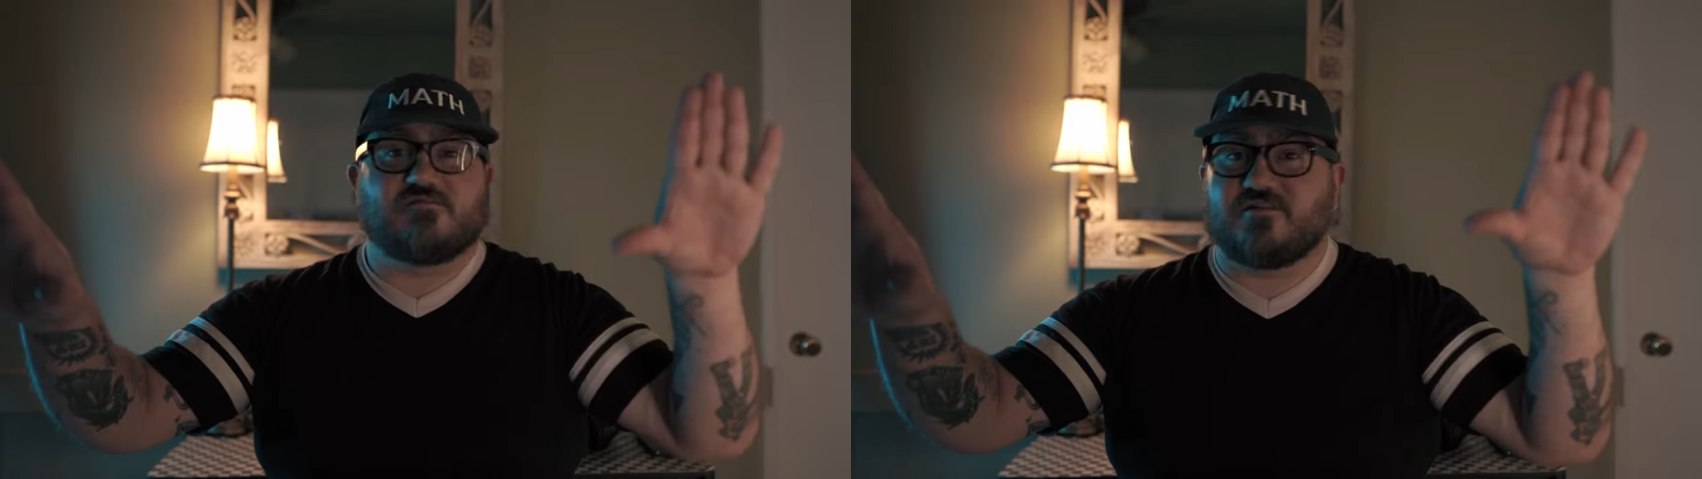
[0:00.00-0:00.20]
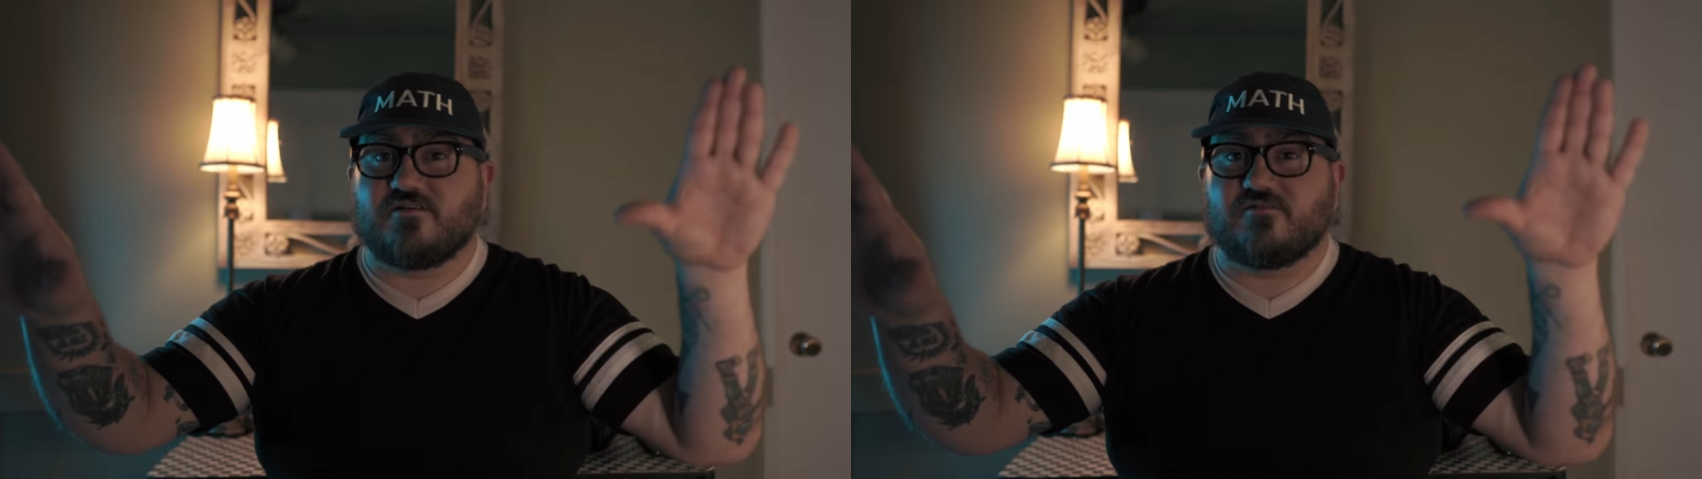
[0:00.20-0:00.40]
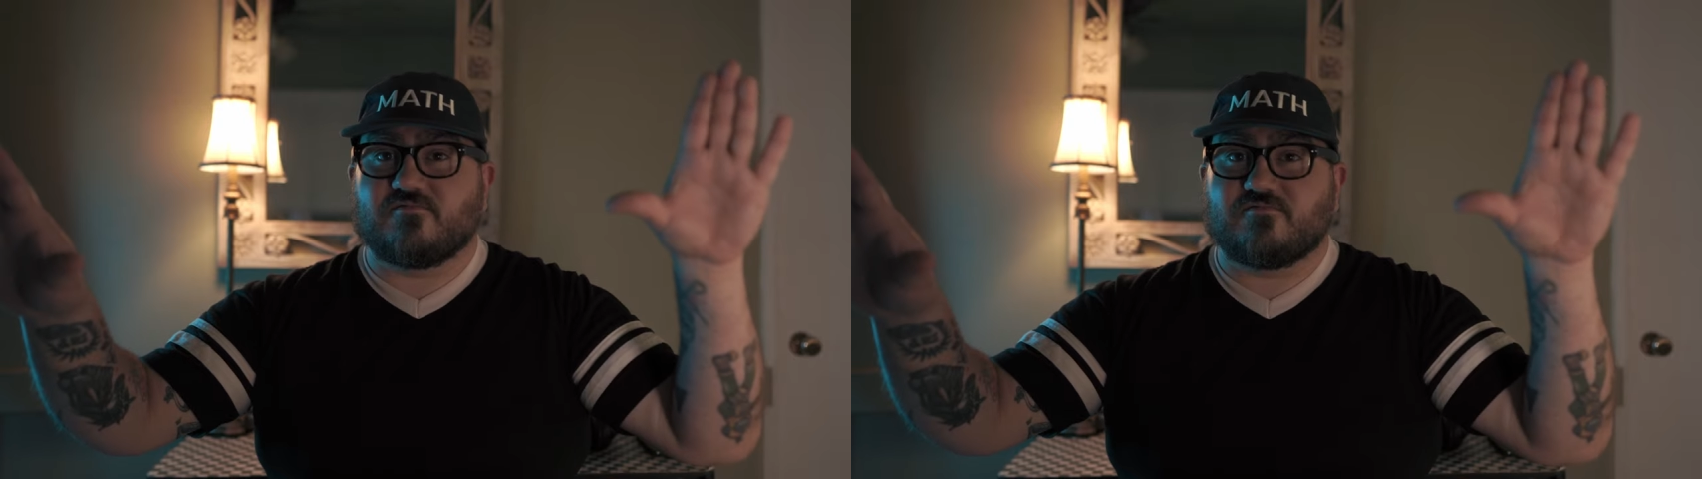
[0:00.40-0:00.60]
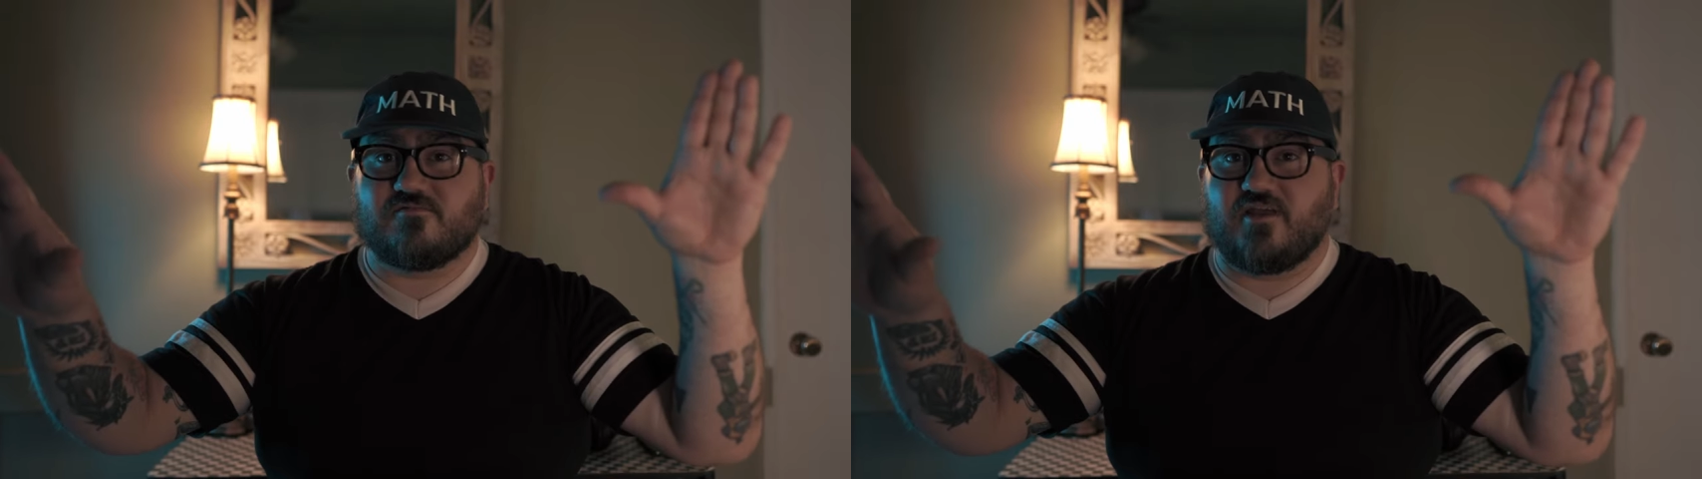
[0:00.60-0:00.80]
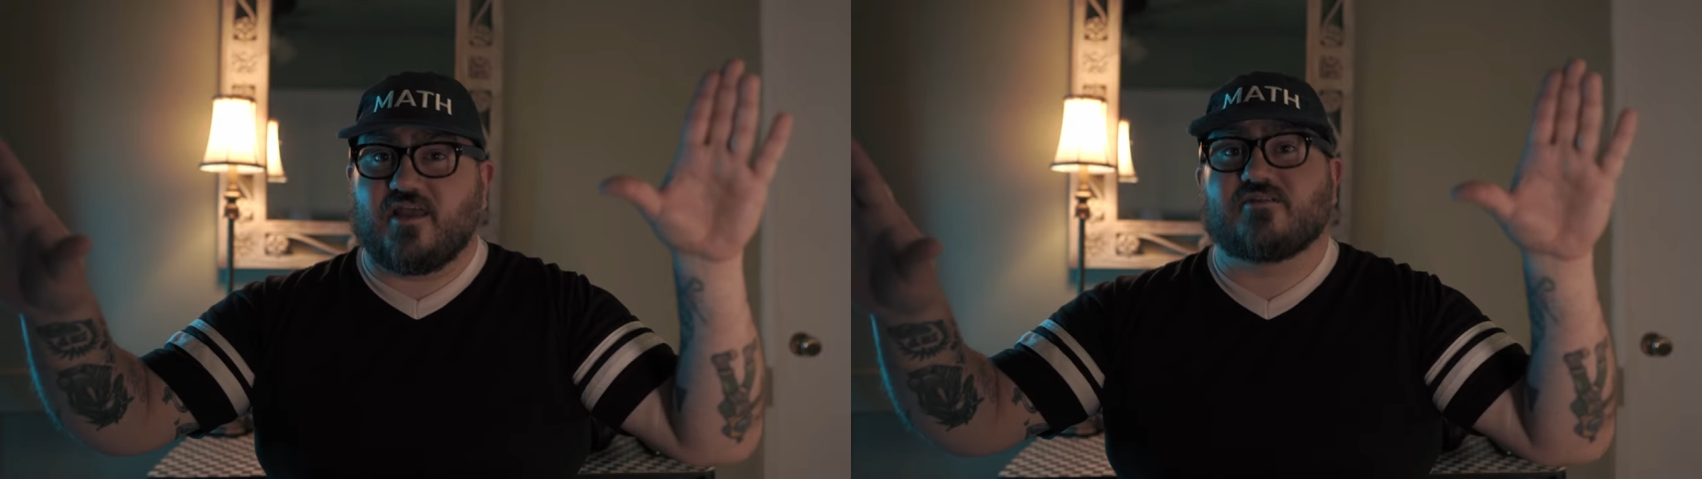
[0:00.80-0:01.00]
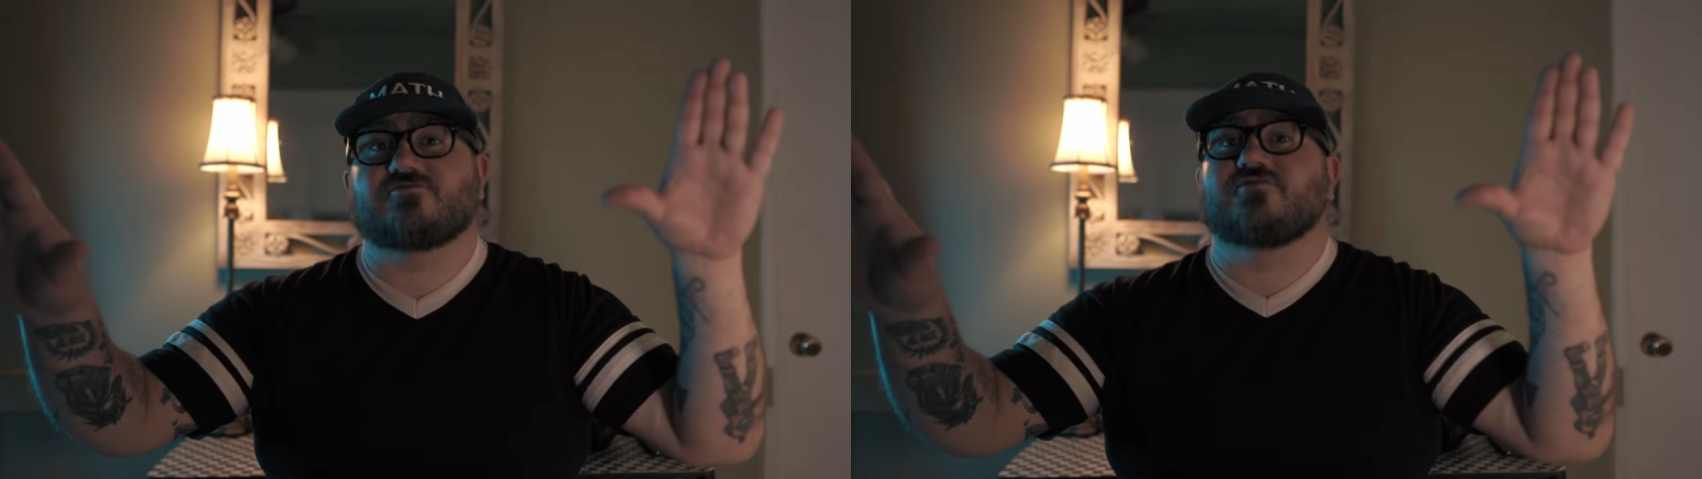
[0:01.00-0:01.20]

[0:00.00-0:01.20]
you know, Andrew